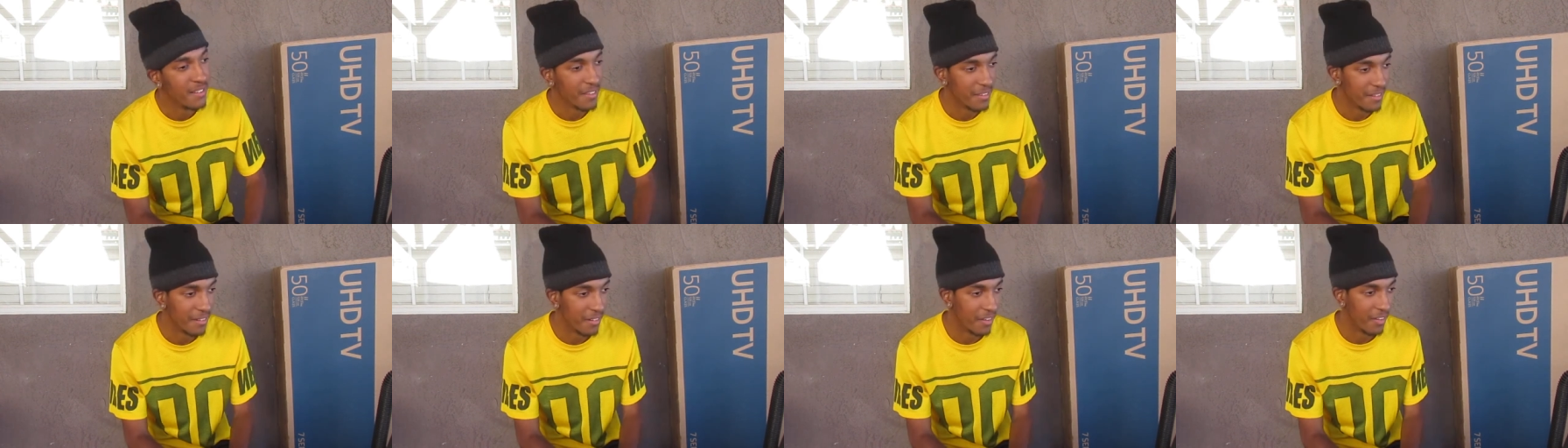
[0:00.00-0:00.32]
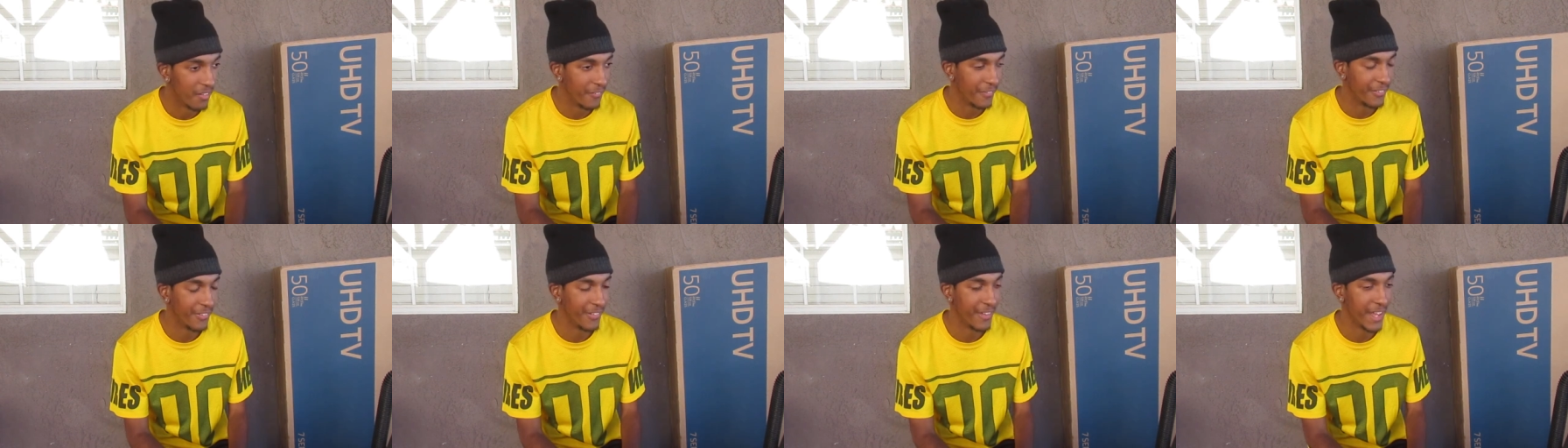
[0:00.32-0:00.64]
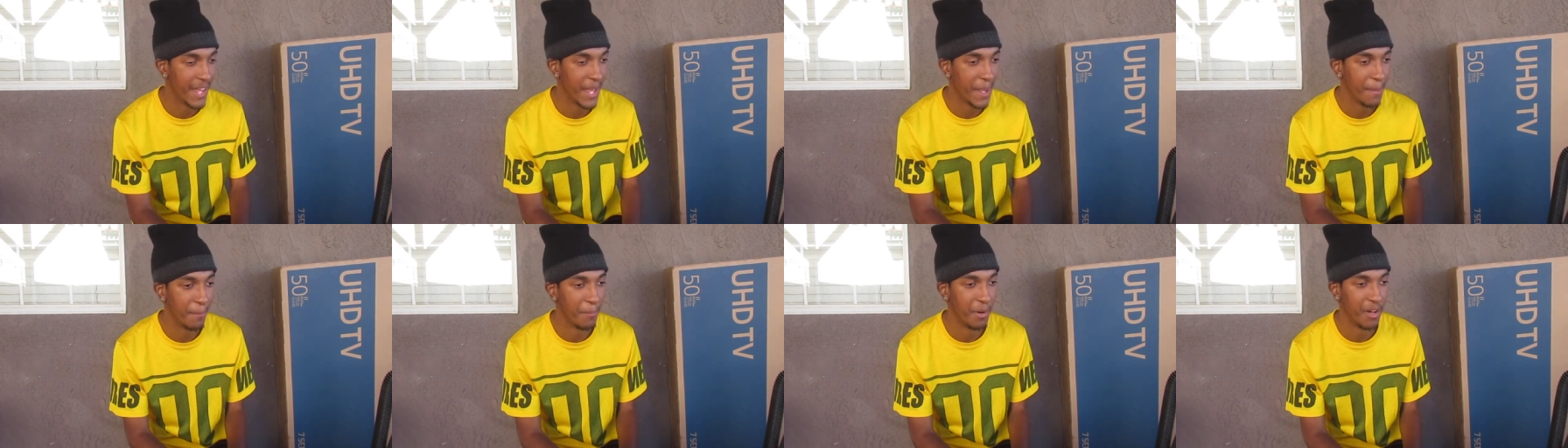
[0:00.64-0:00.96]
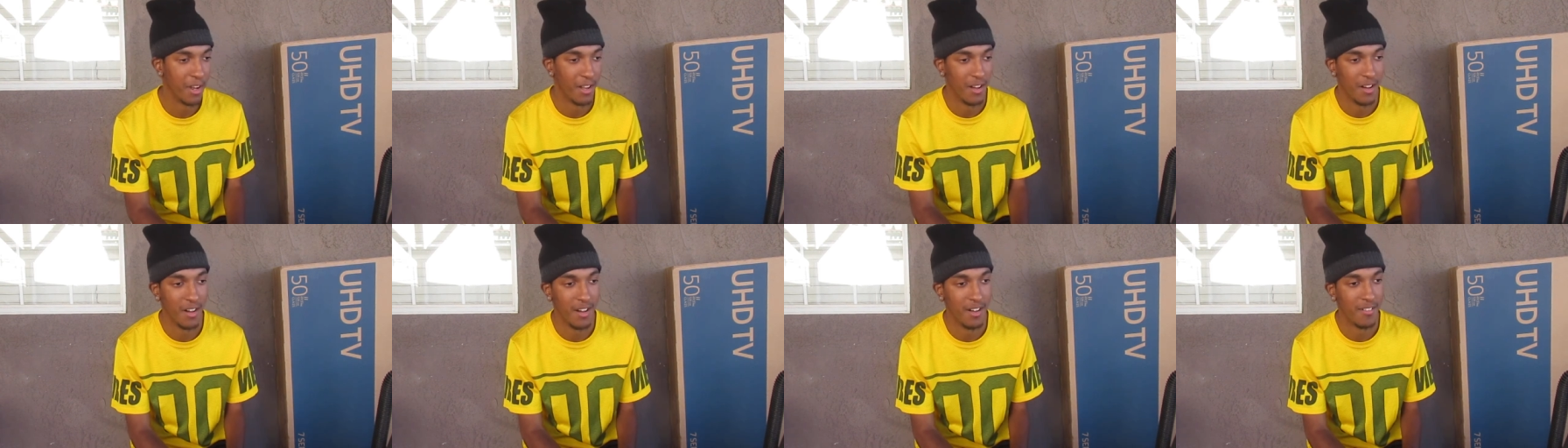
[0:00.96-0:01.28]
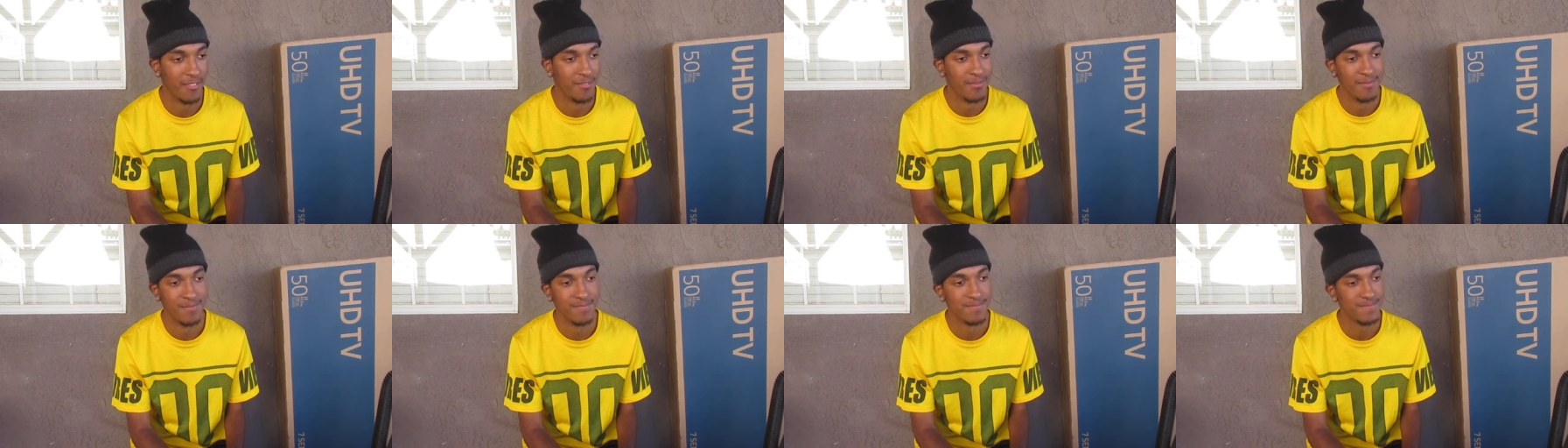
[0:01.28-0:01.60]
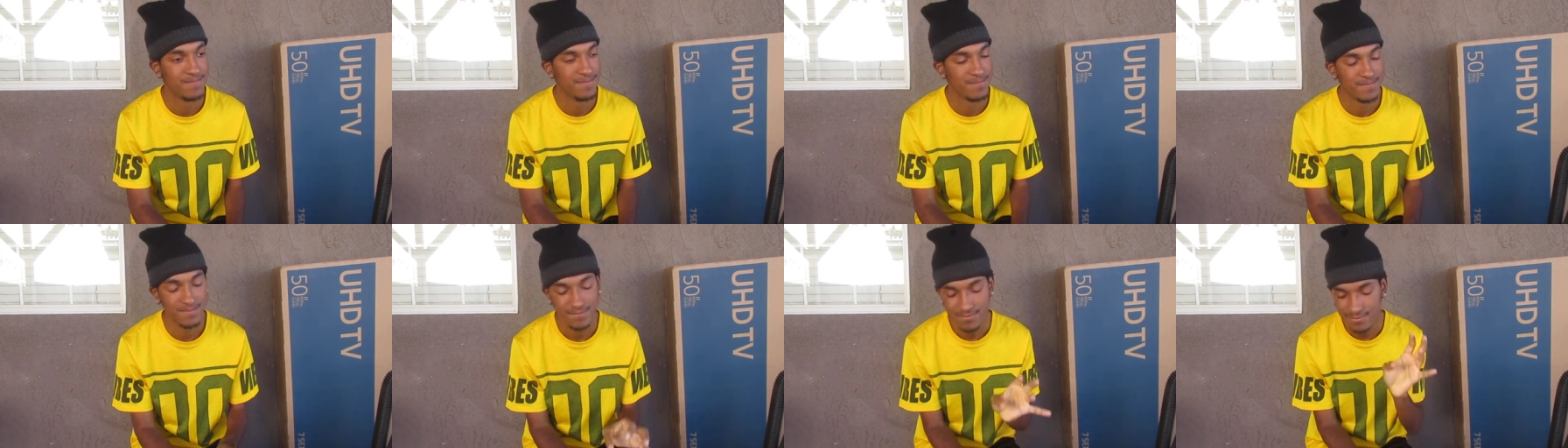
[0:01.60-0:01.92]
You know what I'm saying? But um,
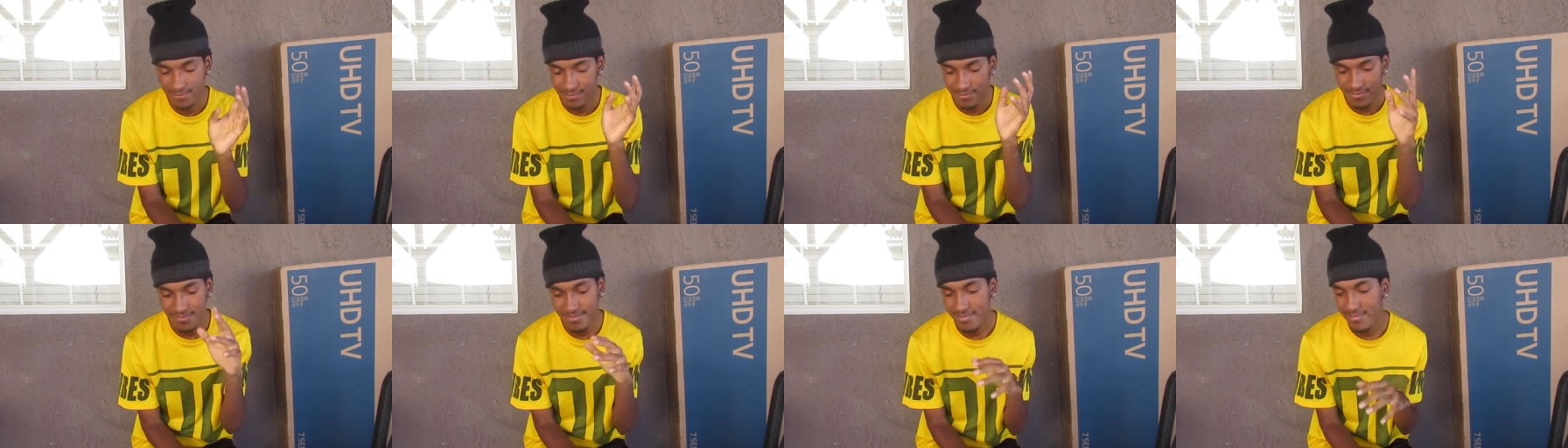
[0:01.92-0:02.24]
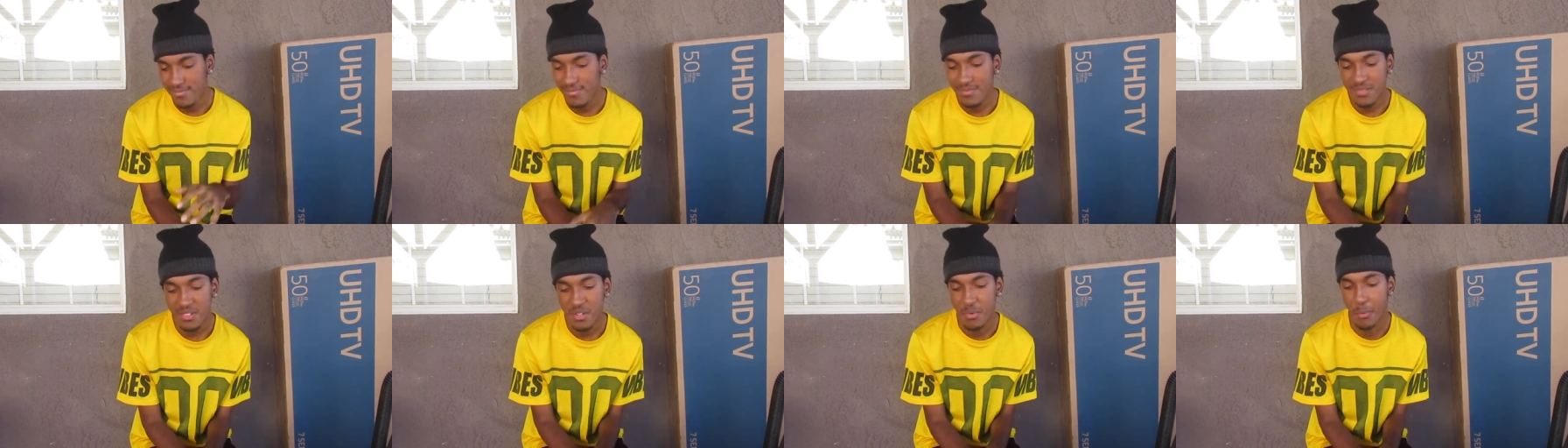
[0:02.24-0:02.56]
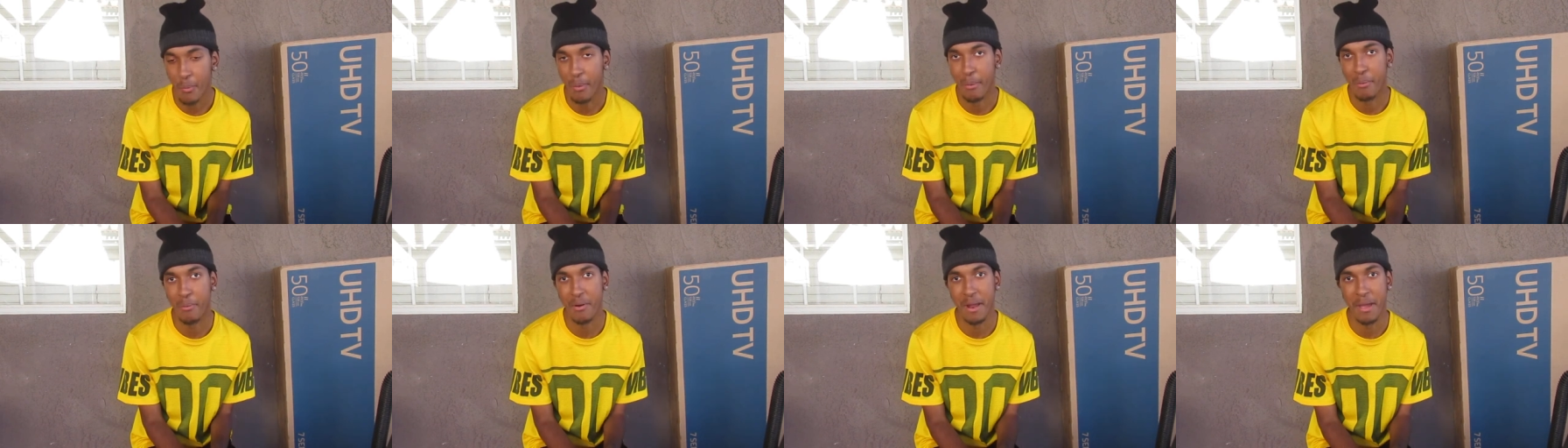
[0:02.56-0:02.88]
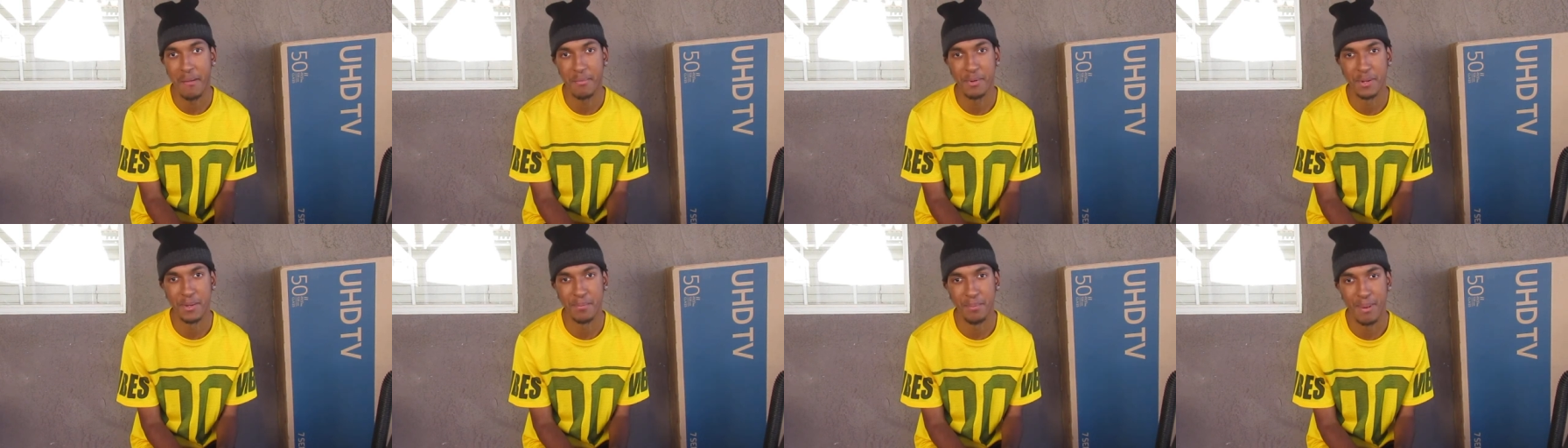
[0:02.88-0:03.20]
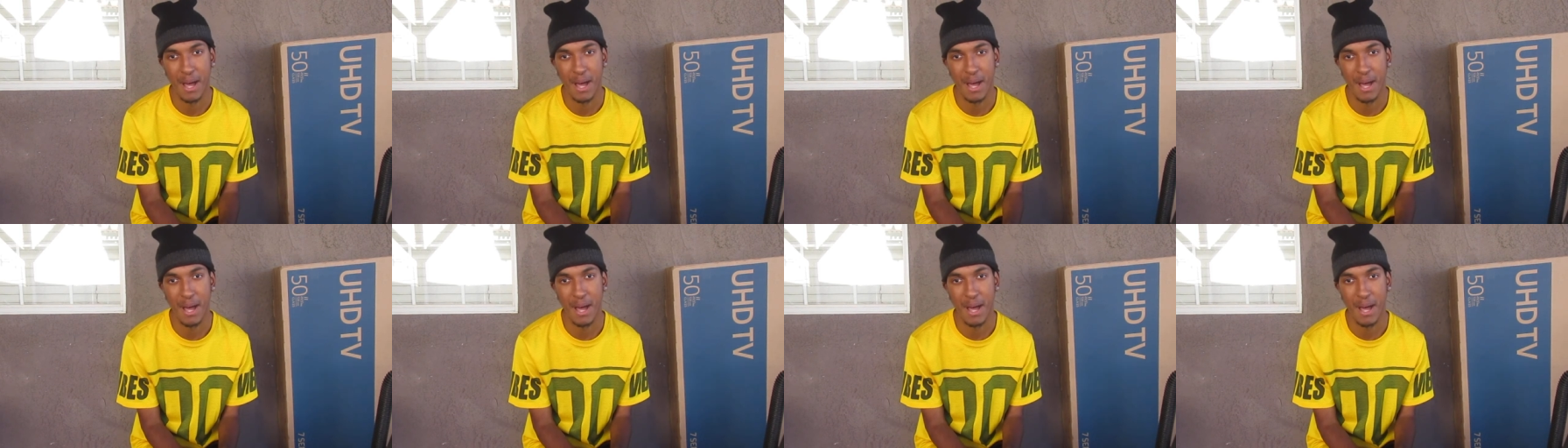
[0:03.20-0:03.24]
we were able to